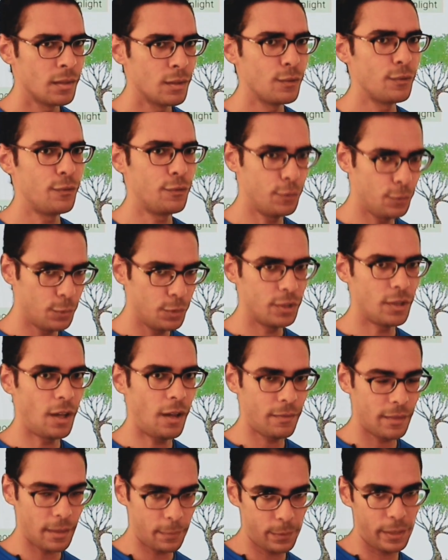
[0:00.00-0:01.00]
Food
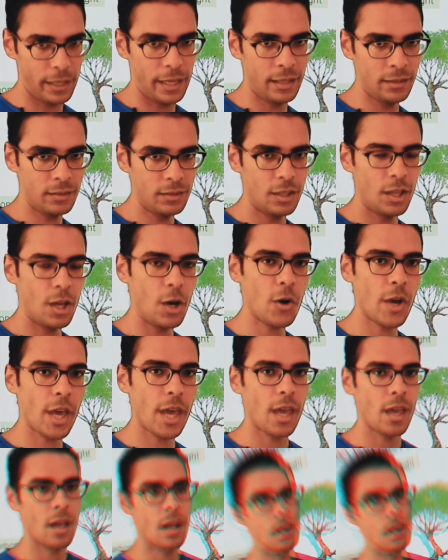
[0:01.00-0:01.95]
of the plant? Okay,